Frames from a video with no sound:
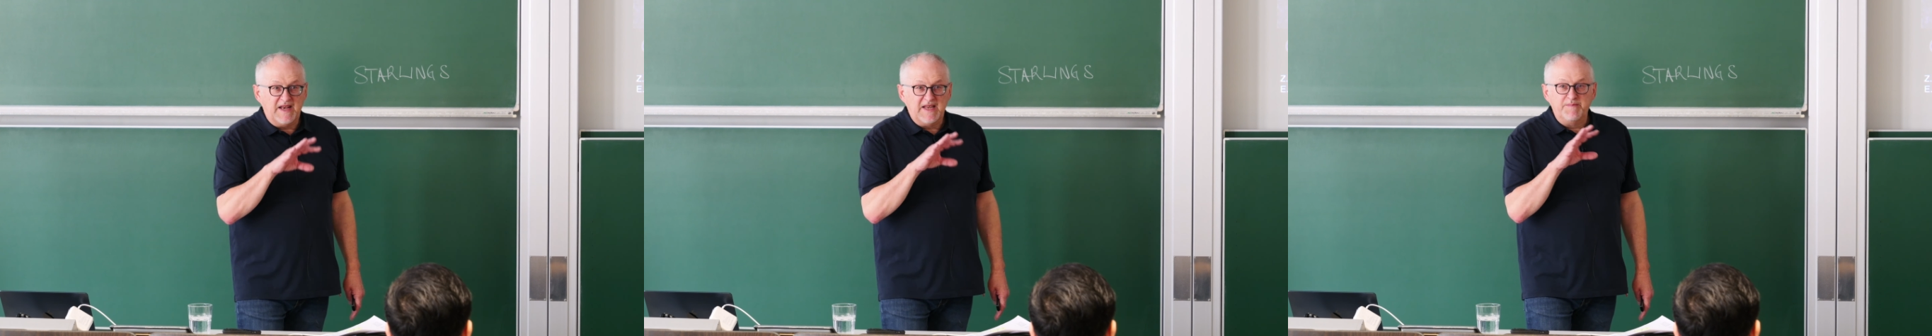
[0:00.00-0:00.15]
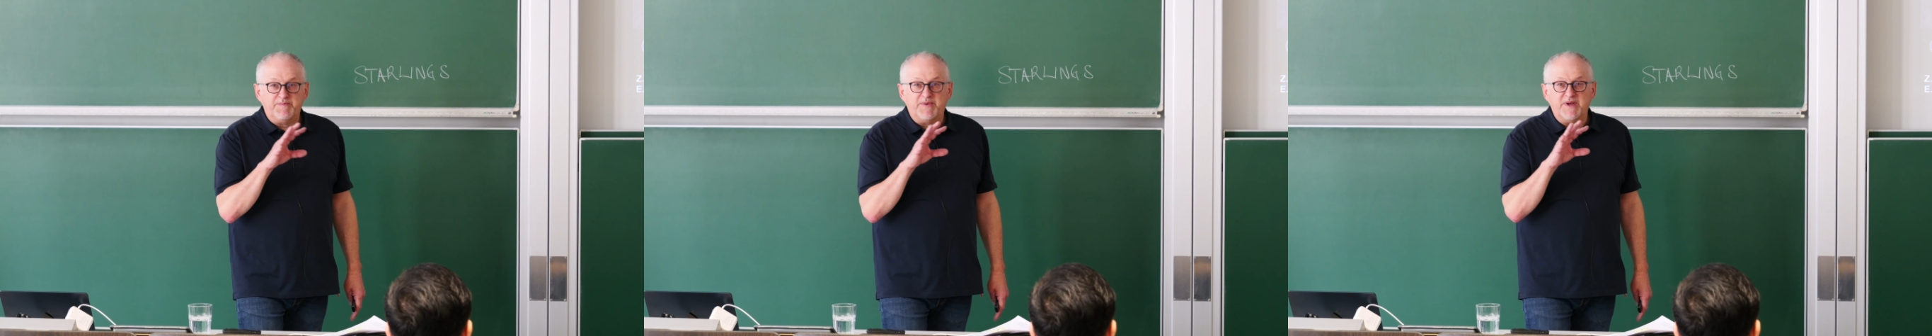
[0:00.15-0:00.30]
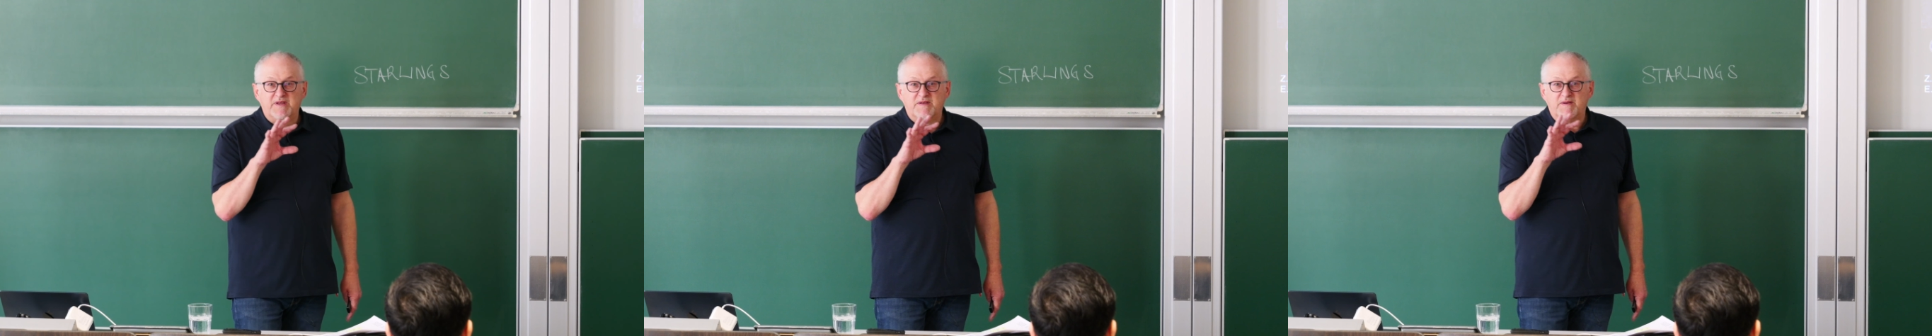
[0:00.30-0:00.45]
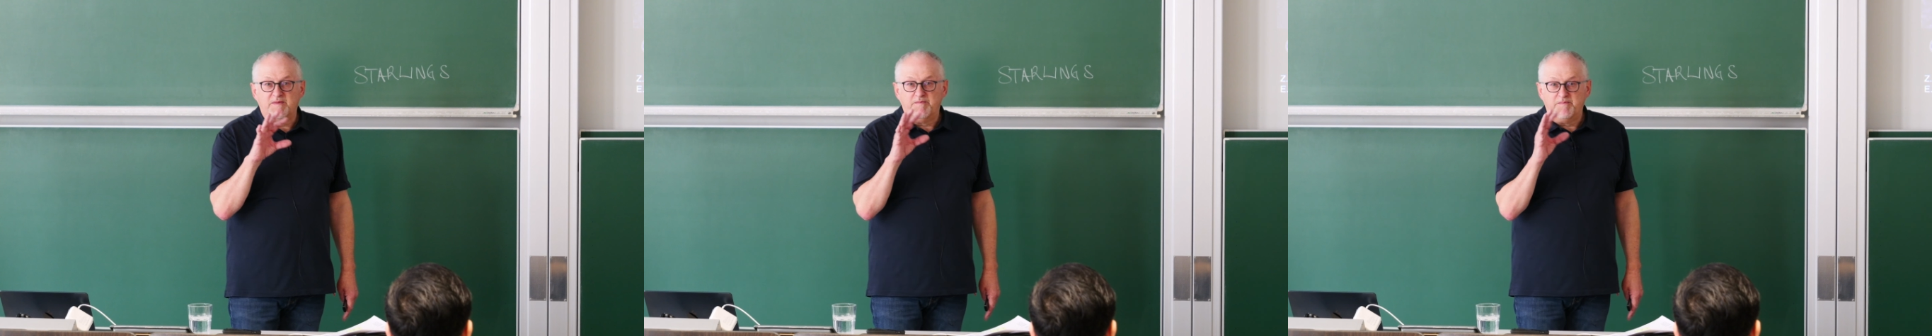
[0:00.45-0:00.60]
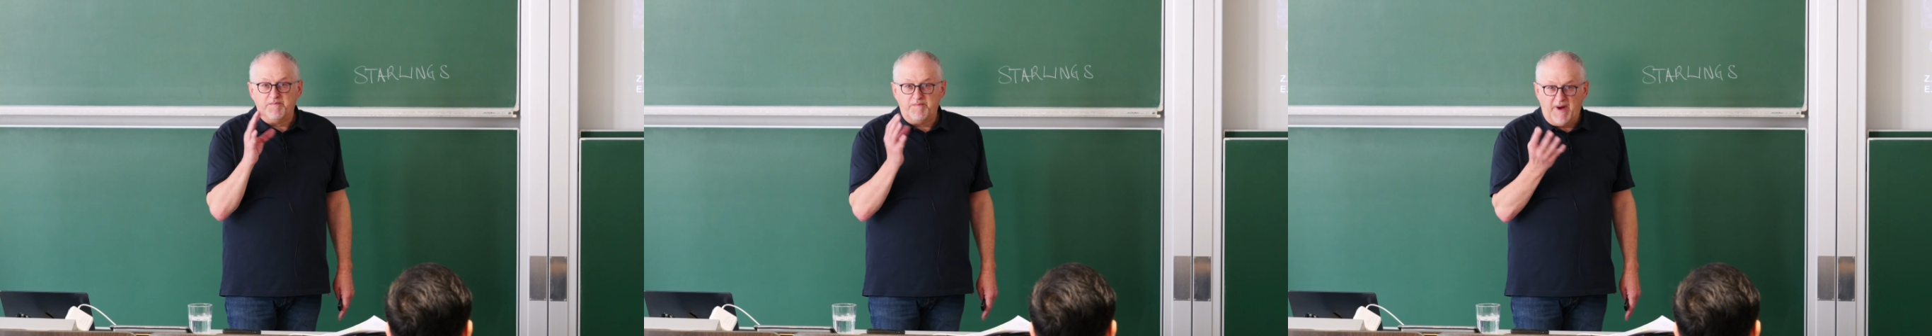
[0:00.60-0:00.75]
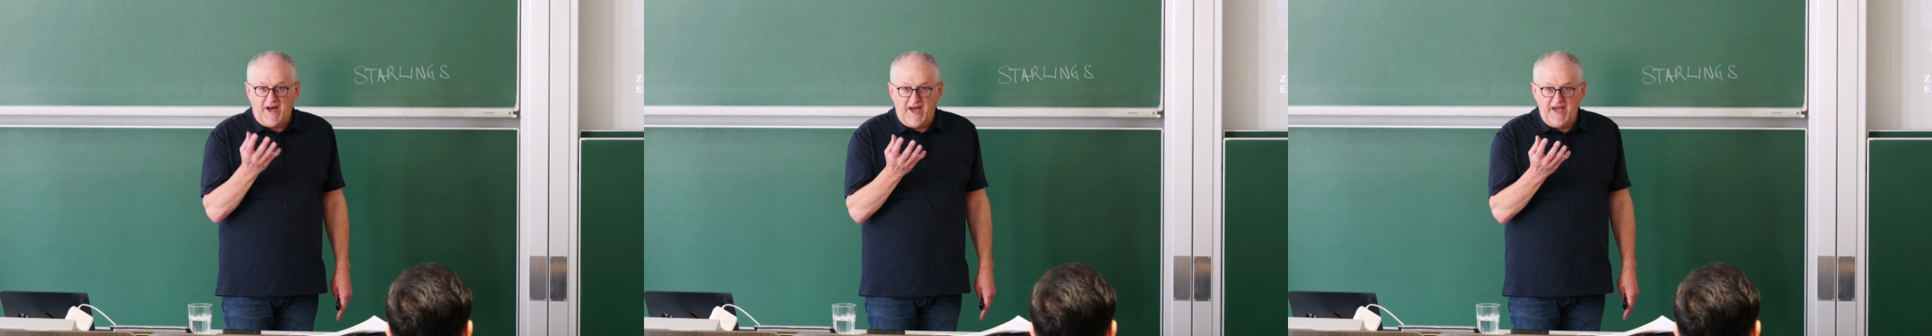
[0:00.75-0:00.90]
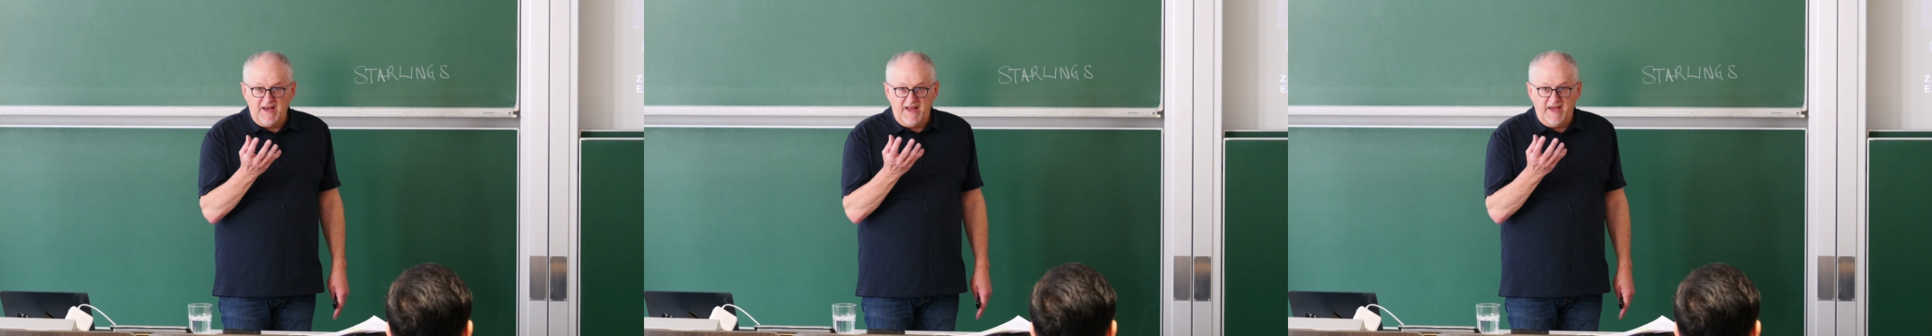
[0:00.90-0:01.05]
lipid
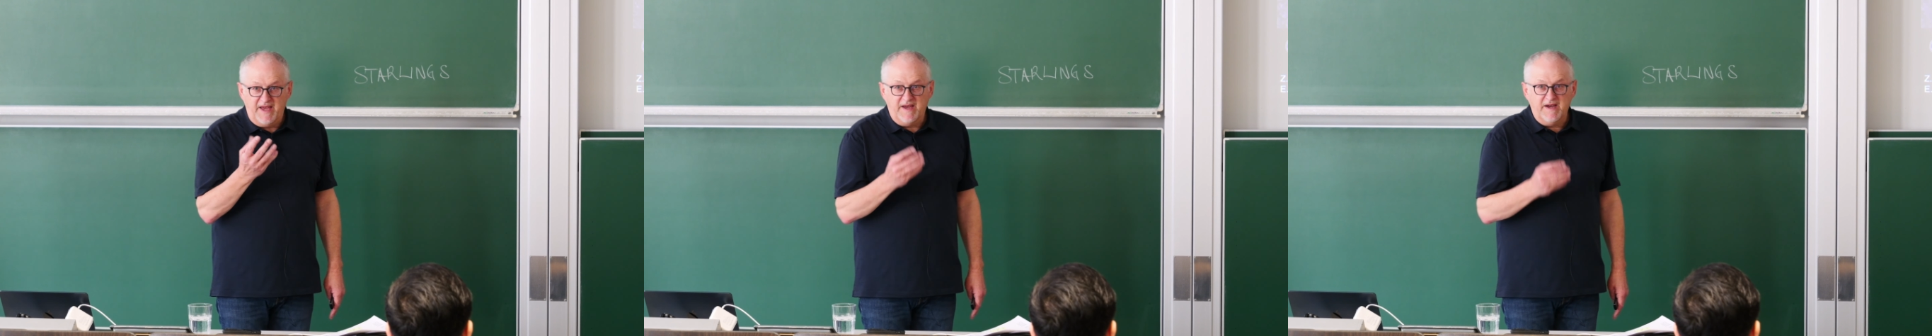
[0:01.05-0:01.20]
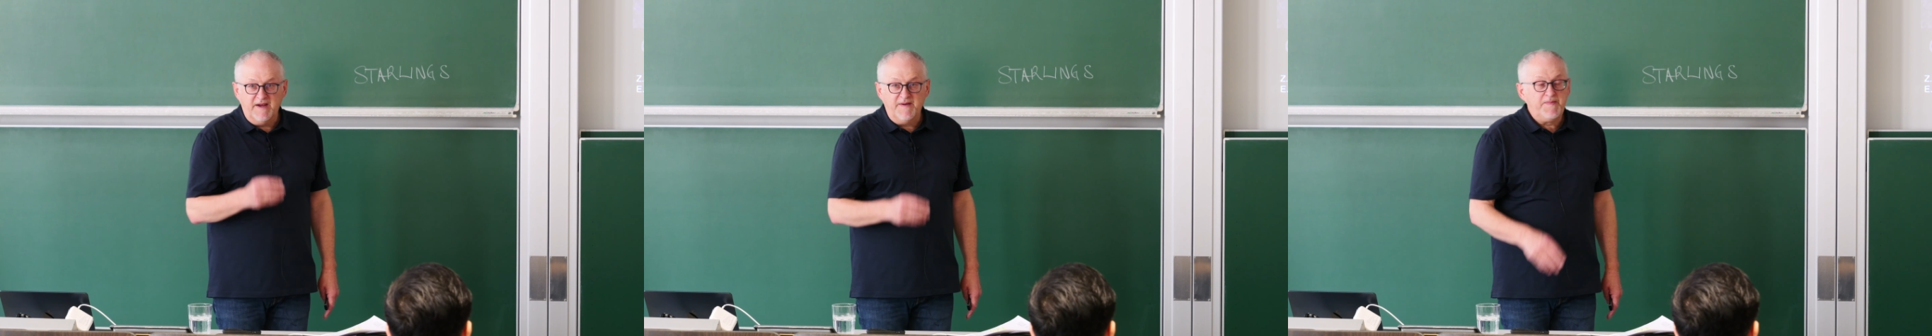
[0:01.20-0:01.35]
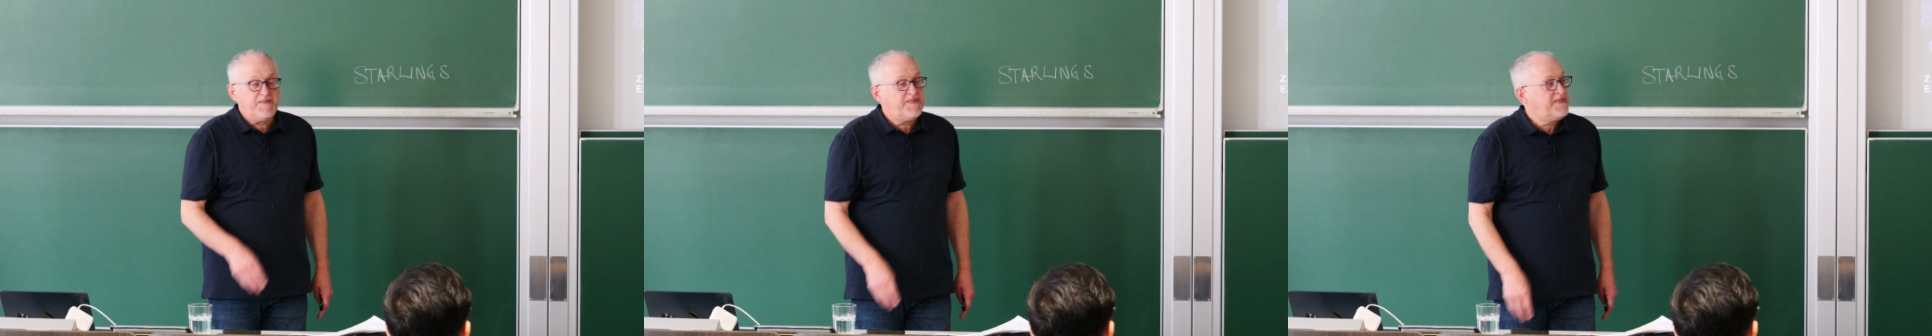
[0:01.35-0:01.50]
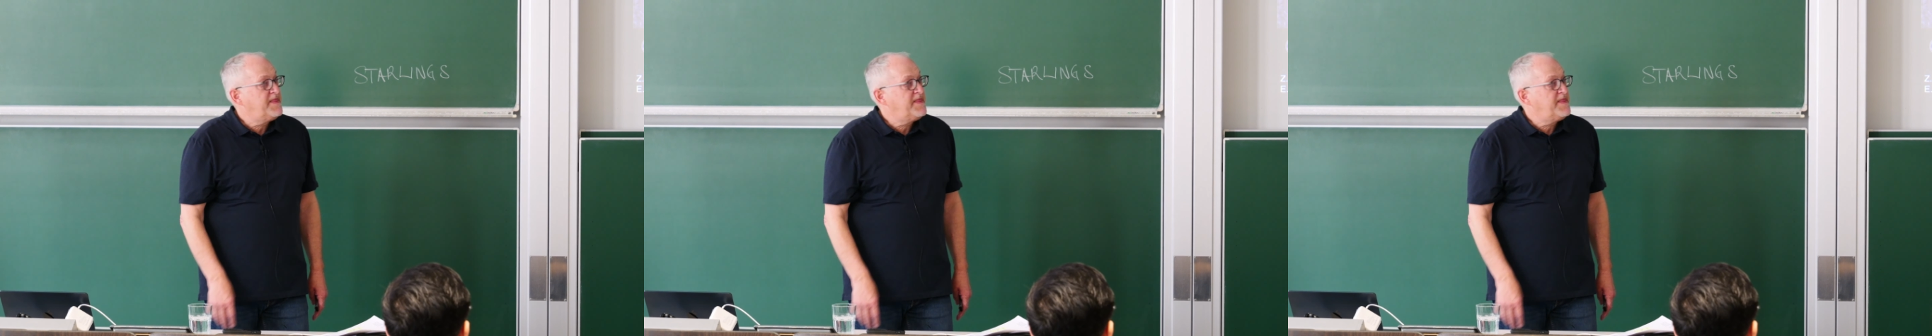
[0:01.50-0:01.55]
bilayer.